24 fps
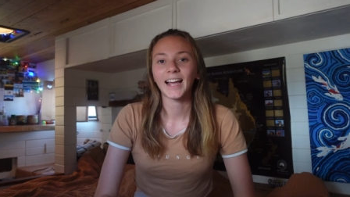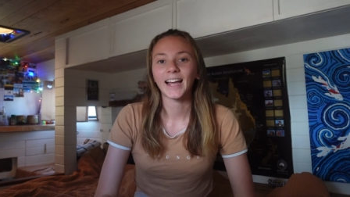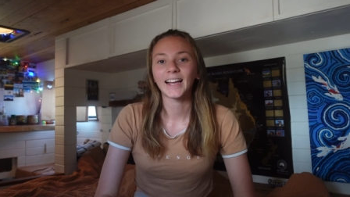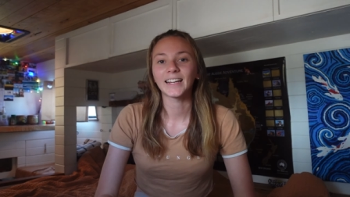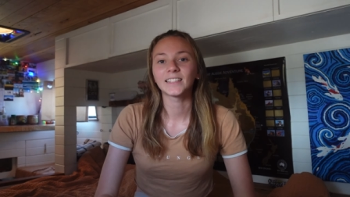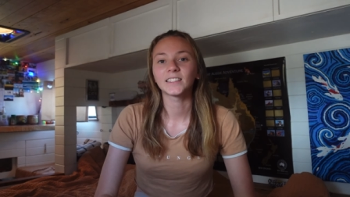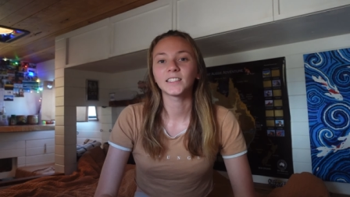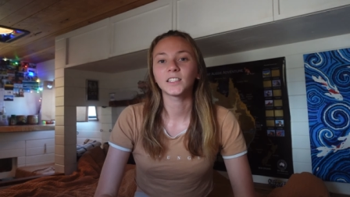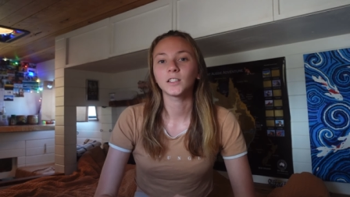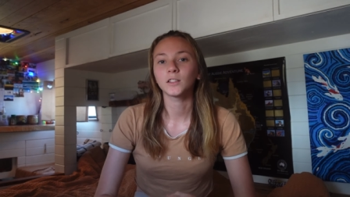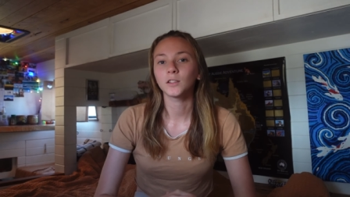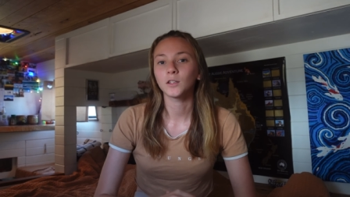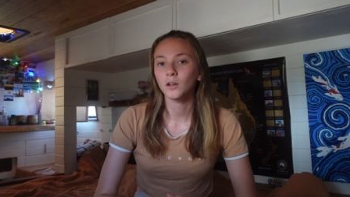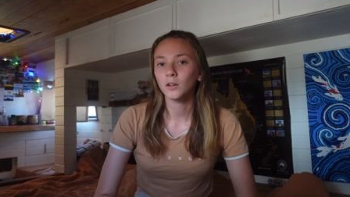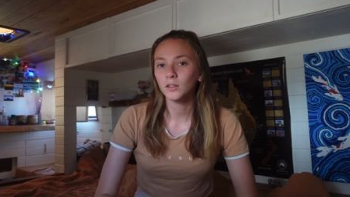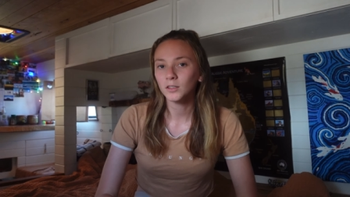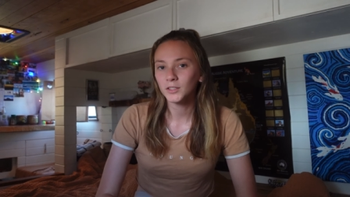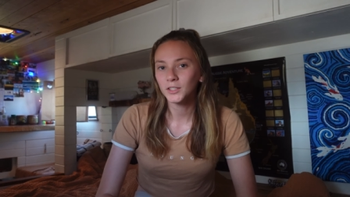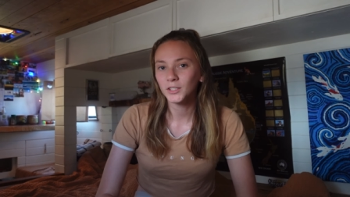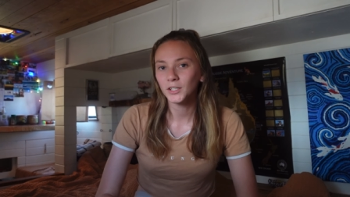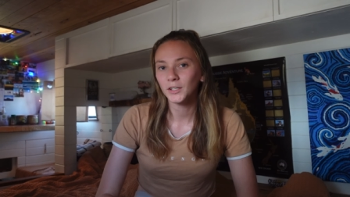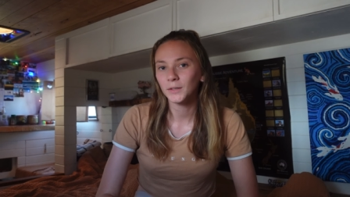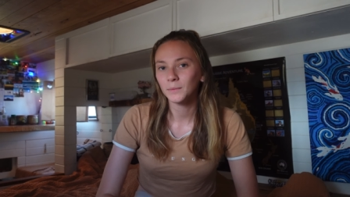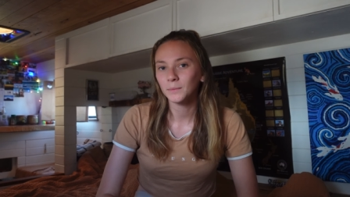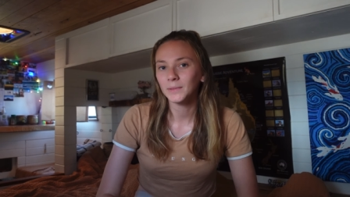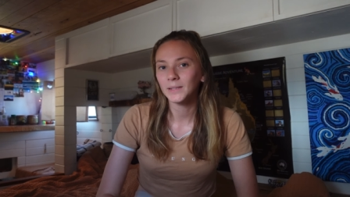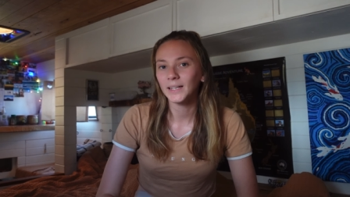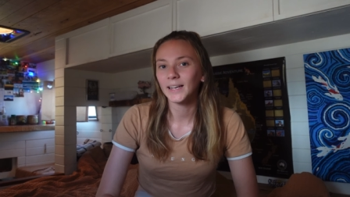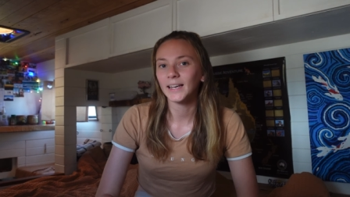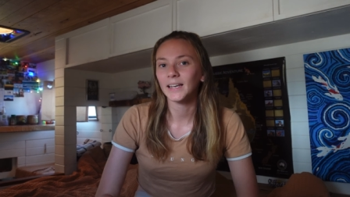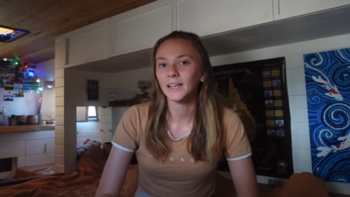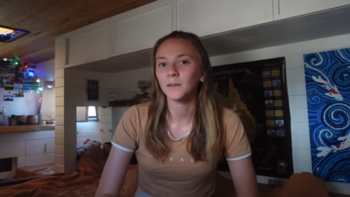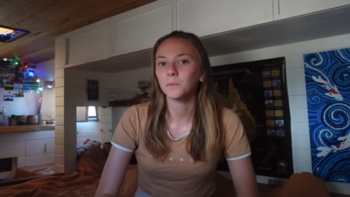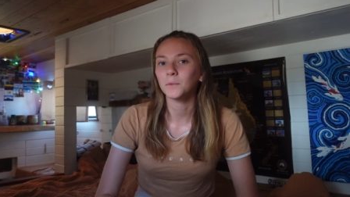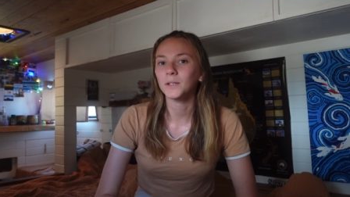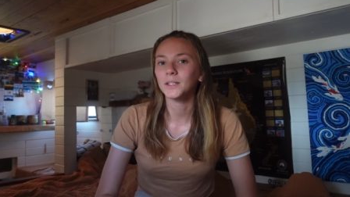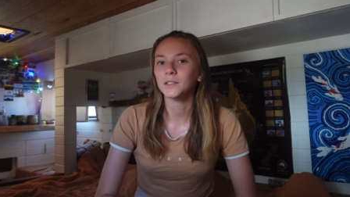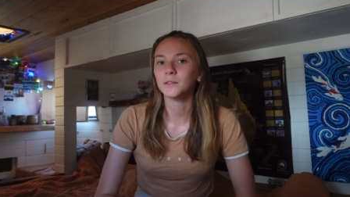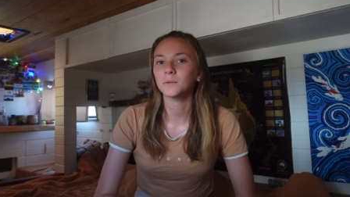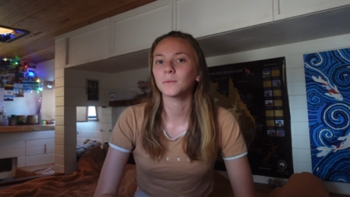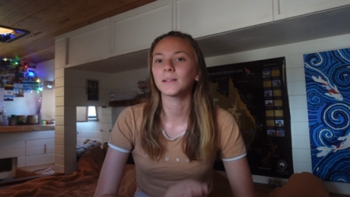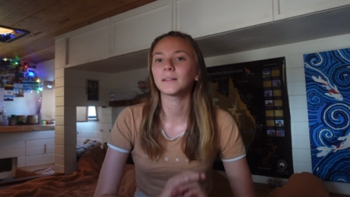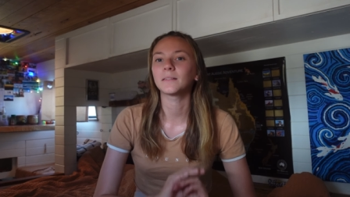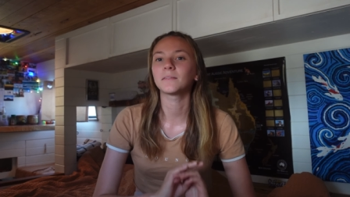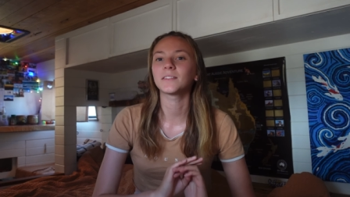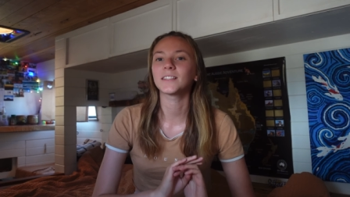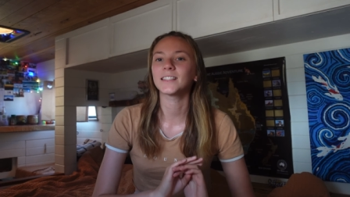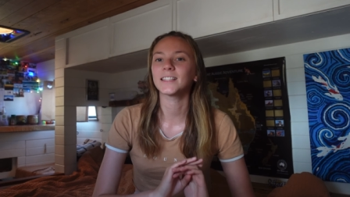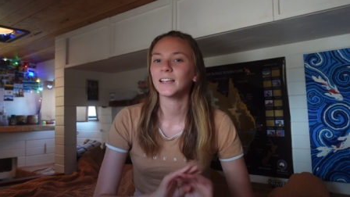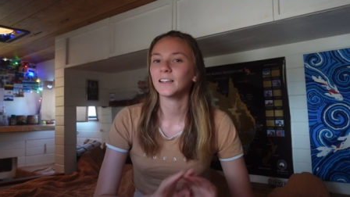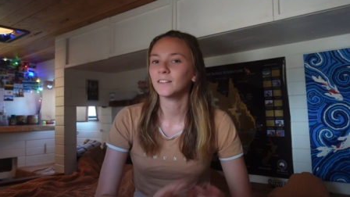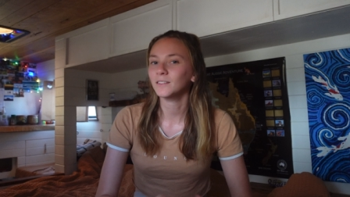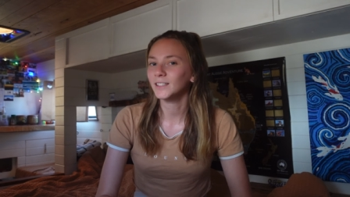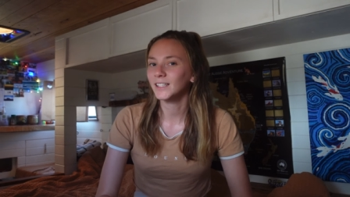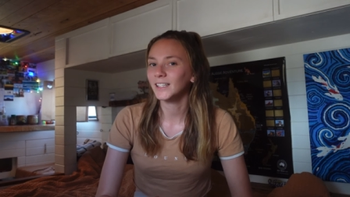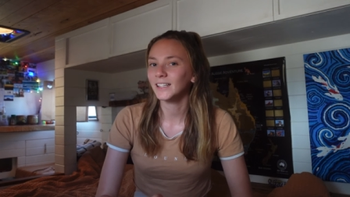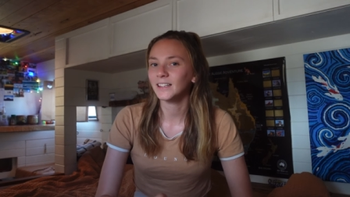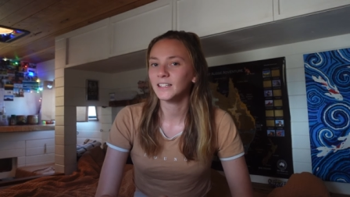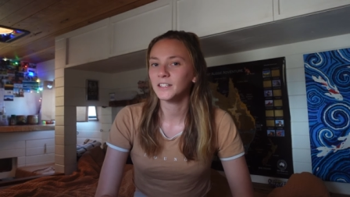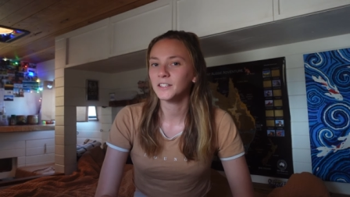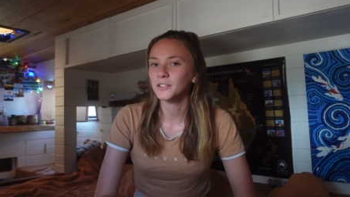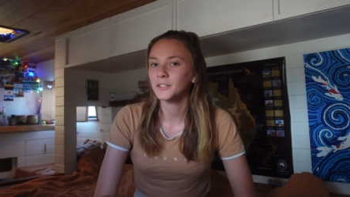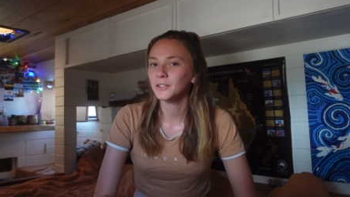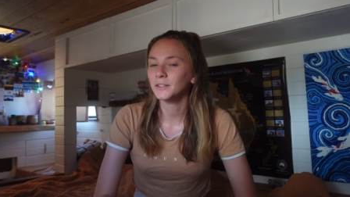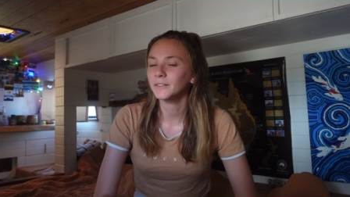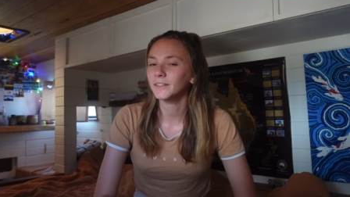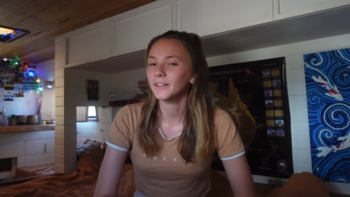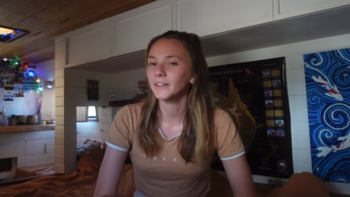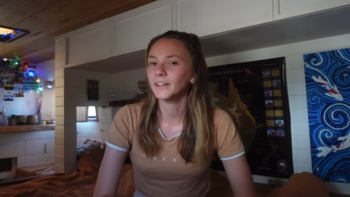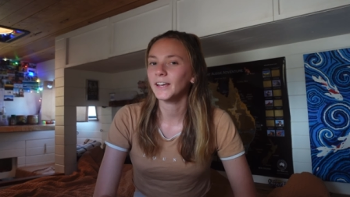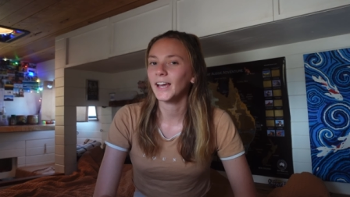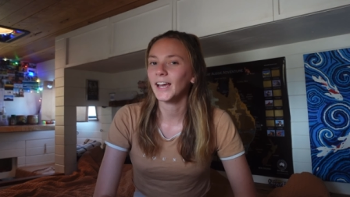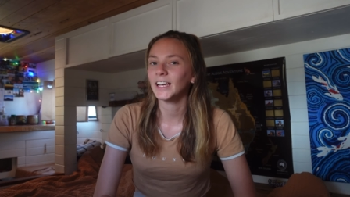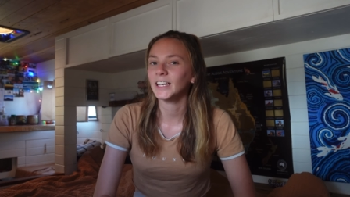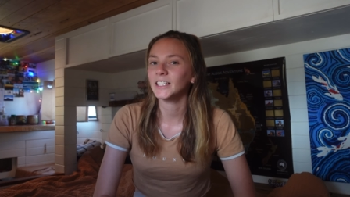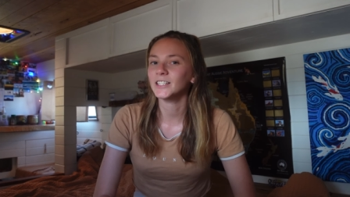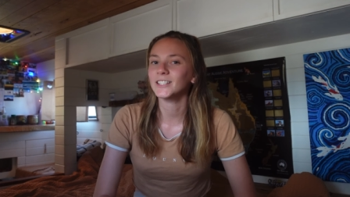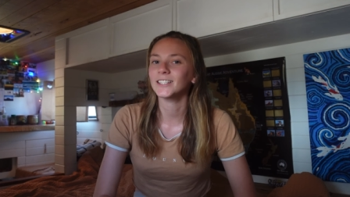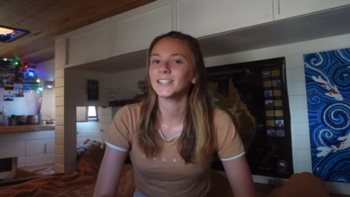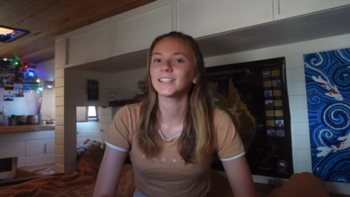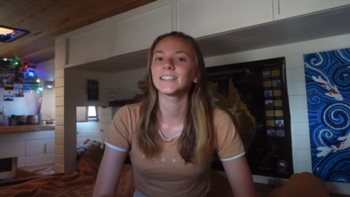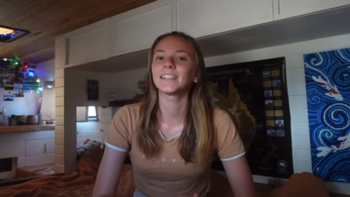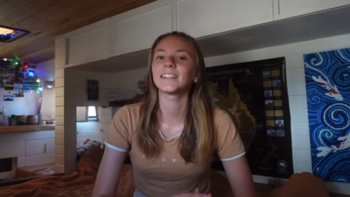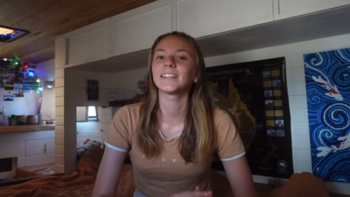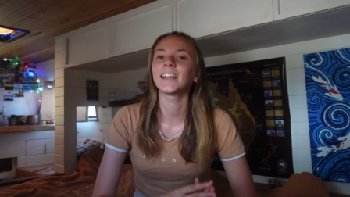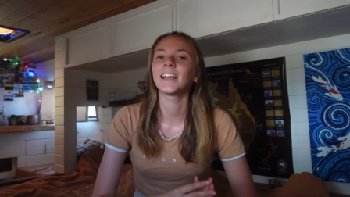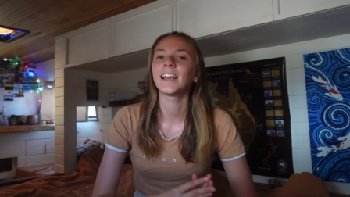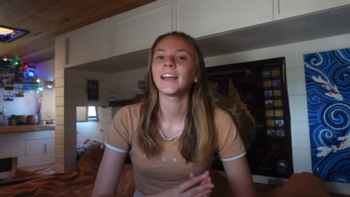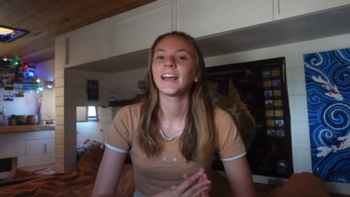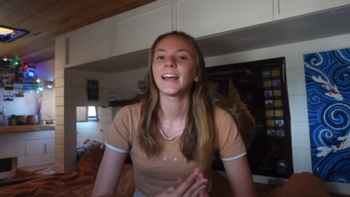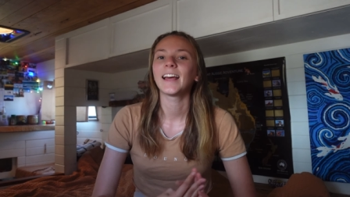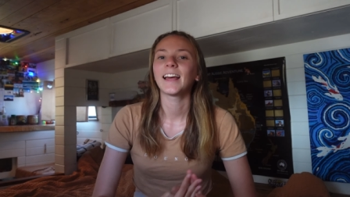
And the long-term plan, once we've settled in this new location